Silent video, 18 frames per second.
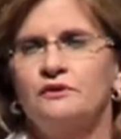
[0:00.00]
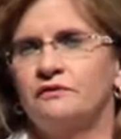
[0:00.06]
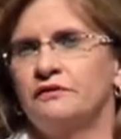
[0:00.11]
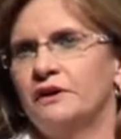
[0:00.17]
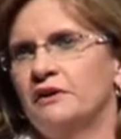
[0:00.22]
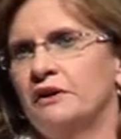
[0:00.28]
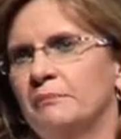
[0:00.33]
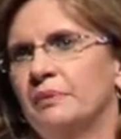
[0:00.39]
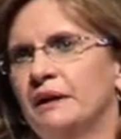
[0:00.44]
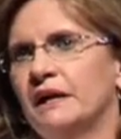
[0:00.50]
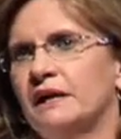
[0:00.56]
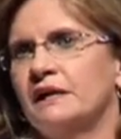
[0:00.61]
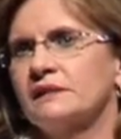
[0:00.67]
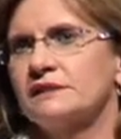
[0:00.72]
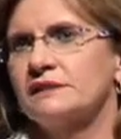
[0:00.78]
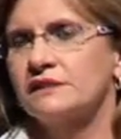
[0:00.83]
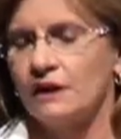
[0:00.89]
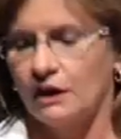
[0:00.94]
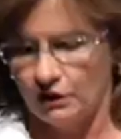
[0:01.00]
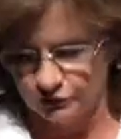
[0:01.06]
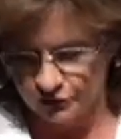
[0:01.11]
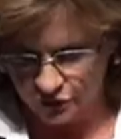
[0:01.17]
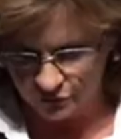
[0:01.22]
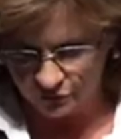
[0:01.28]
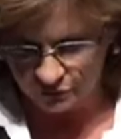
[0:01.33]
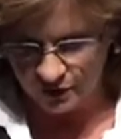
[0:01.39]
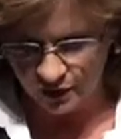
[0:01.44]
the very best on
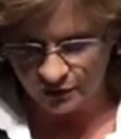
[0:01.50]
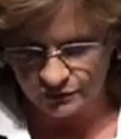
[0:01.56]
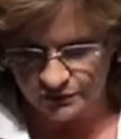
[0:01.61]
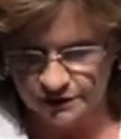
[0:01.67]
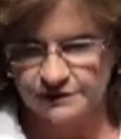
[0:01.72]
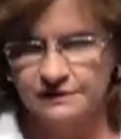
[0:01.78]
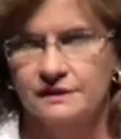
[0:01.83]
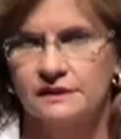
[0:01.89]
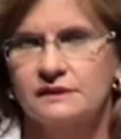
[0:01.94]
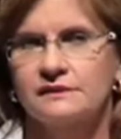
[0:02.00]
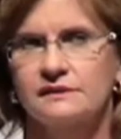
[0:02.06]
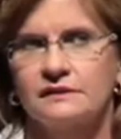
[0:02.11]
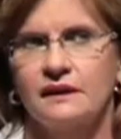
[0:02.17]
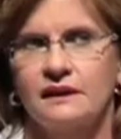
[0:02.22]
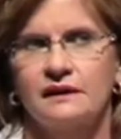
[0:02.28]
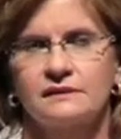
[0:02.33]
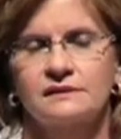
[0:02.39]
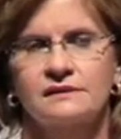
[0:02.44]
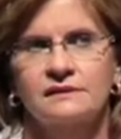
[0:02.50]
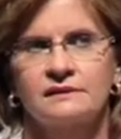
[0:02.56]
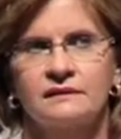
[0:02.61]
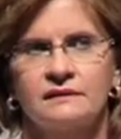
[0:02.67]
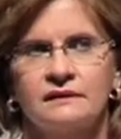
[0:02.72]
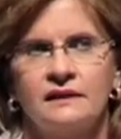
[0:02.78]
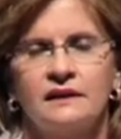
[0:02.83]
your road to success.